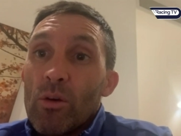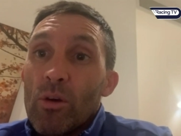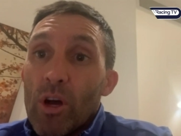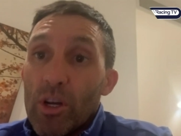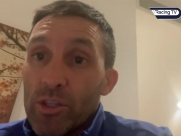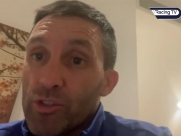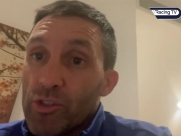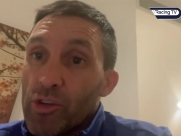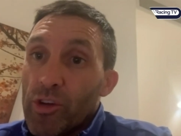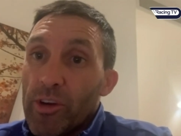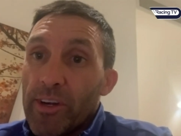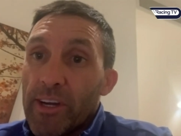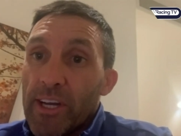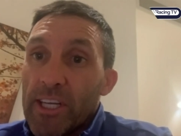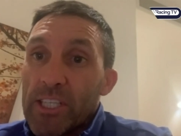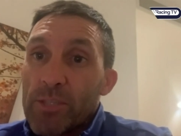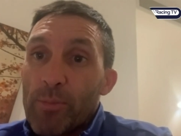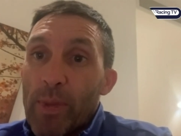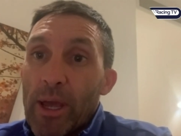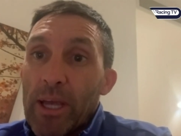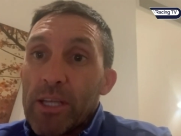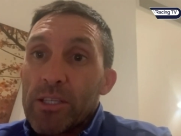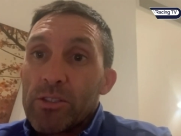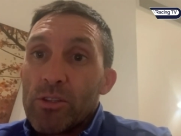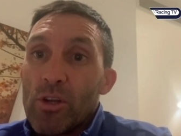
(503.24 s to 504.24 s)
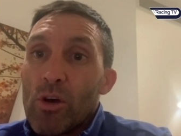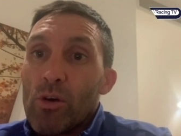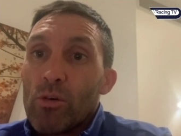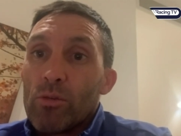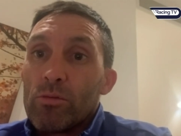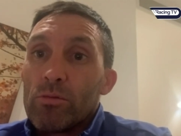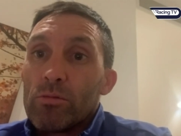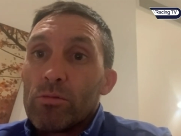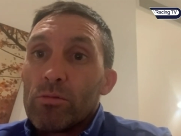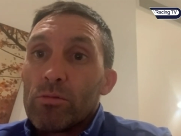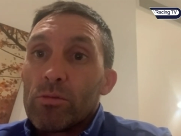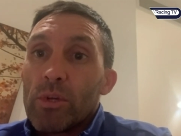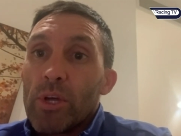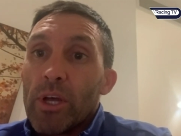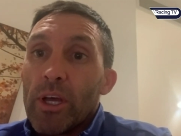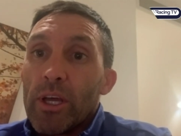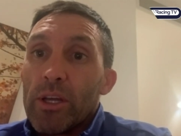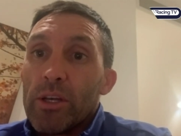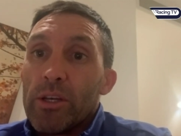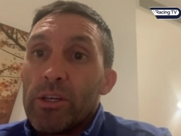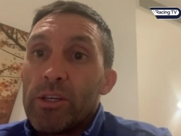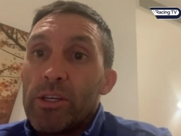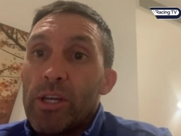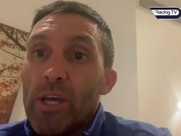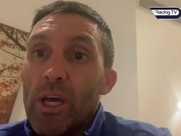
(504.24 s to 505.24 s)
On certain aspects, no,
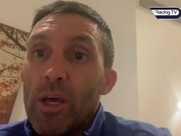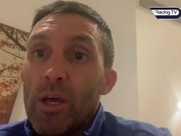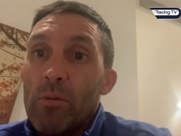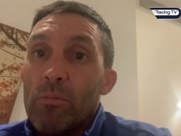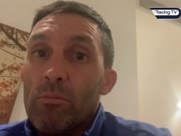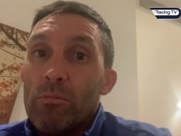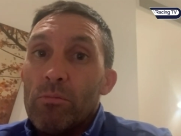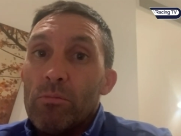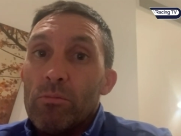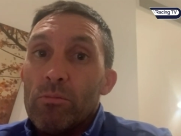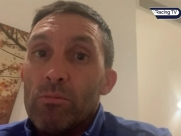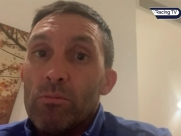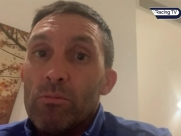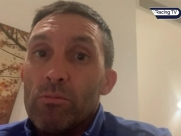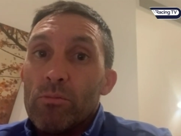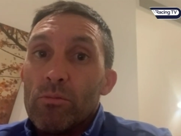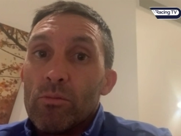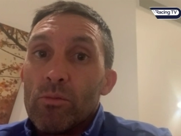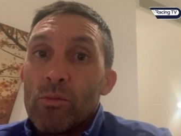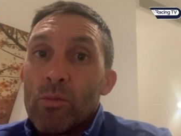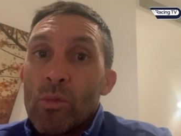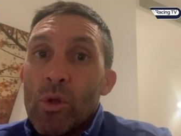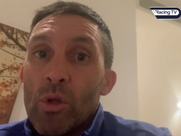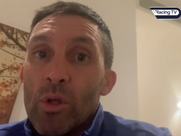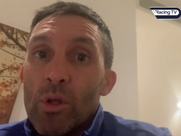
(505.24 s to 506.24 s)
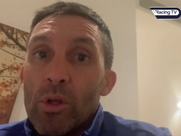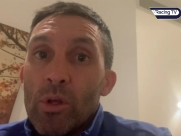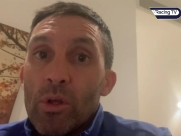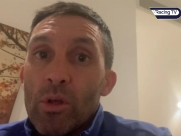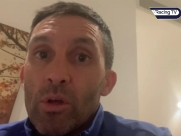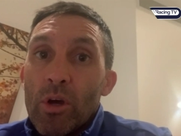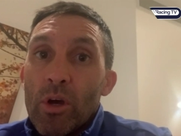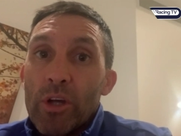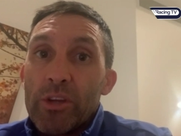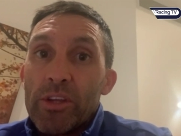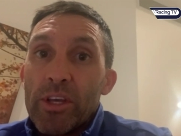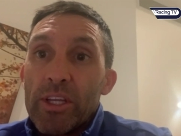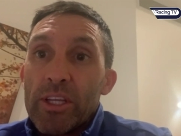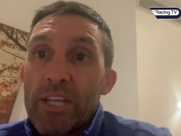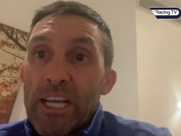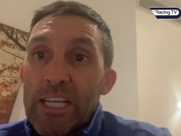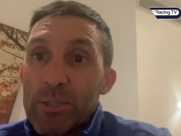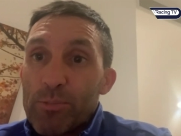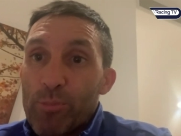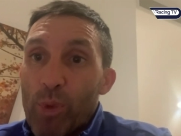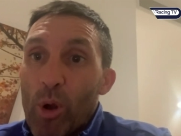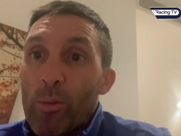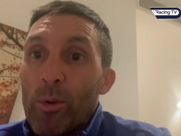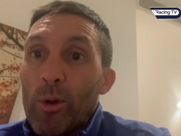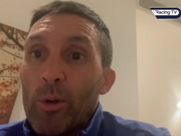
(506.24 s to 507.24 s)
and um, I think
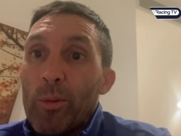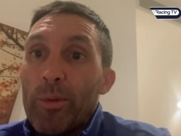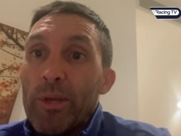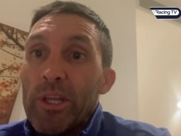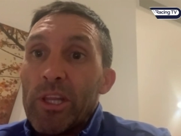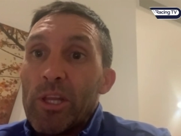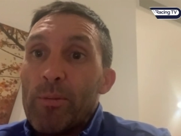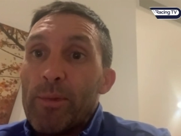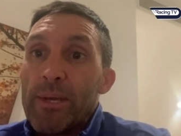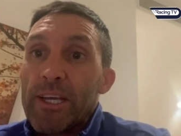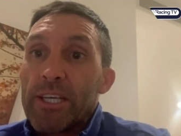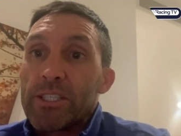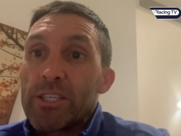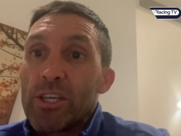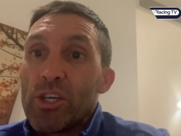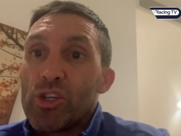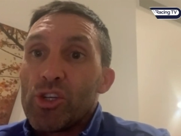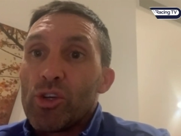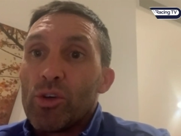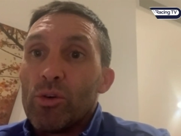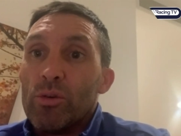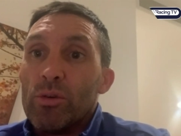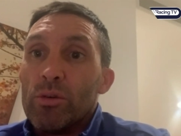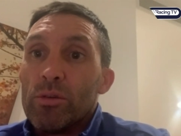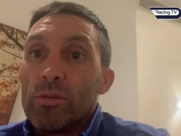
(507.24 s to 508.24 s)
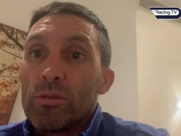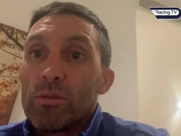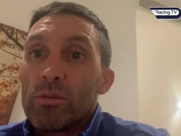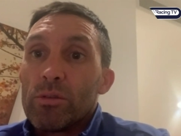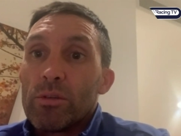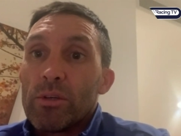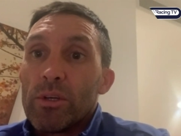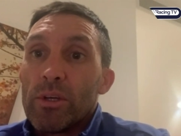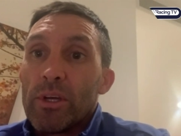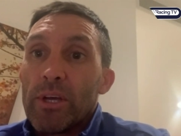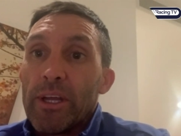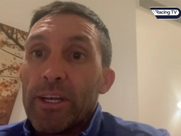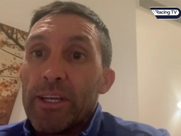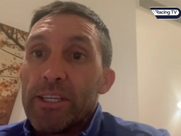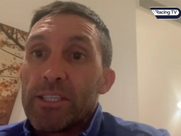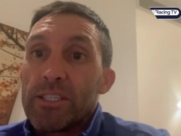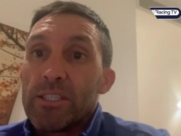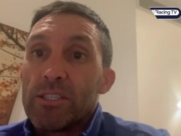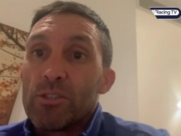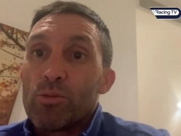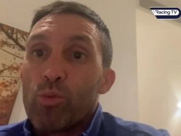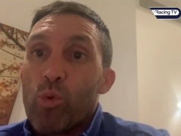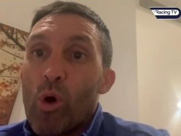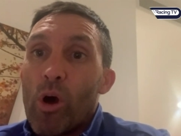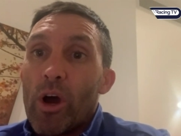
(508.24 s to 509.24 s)
that's probably been the biggest issue, and this
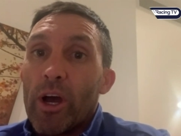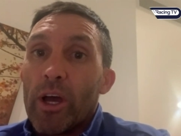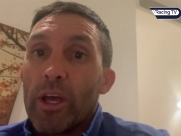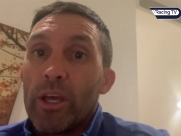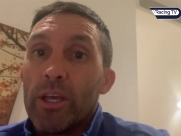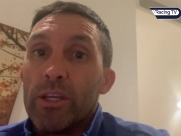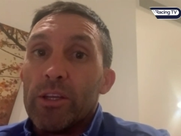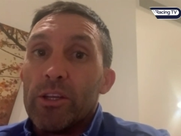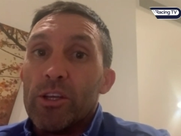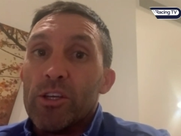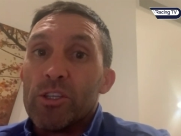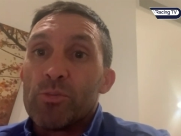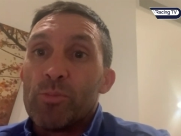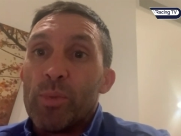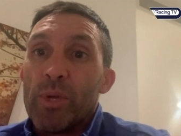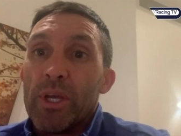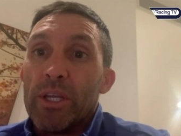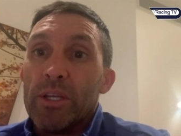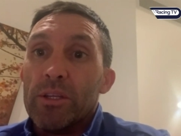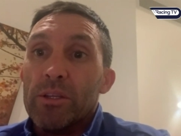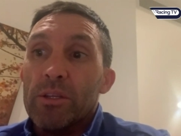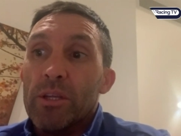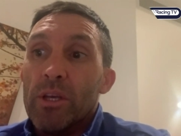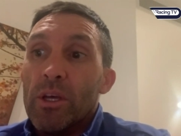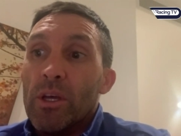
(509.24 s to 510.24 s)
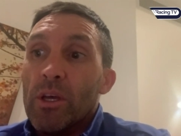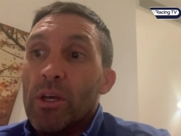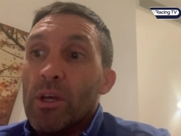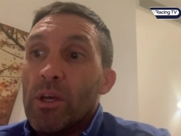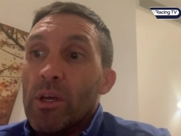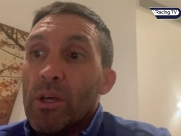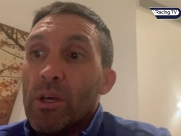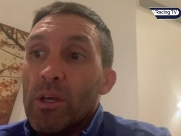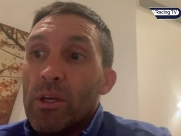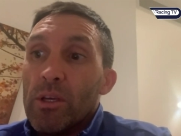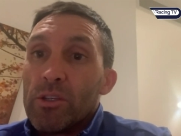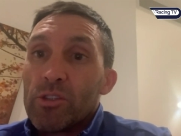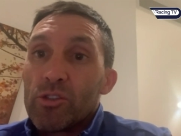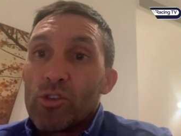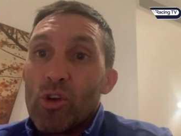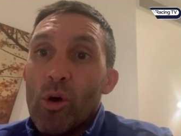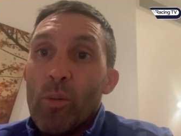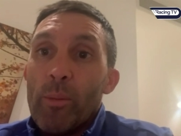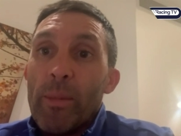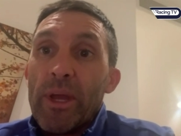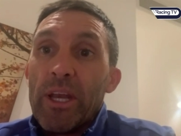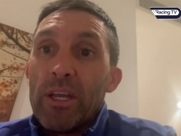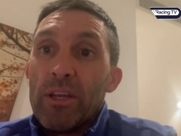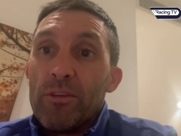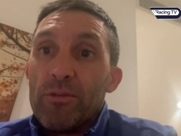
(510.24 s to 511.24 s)
is why there's been so
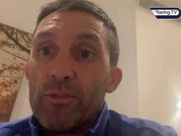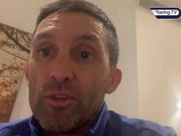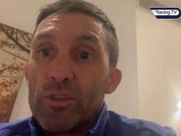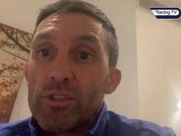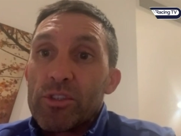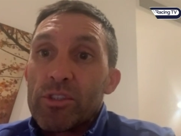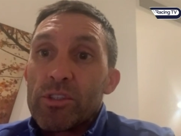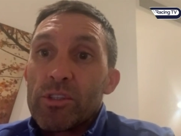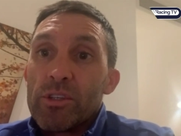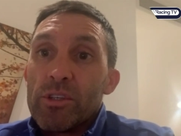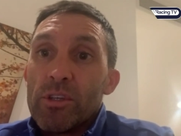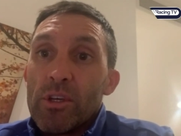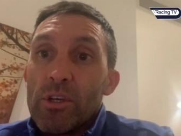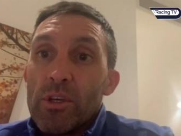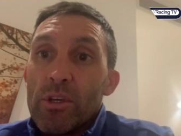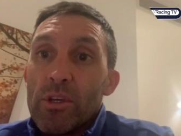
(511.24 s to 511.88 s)
many of us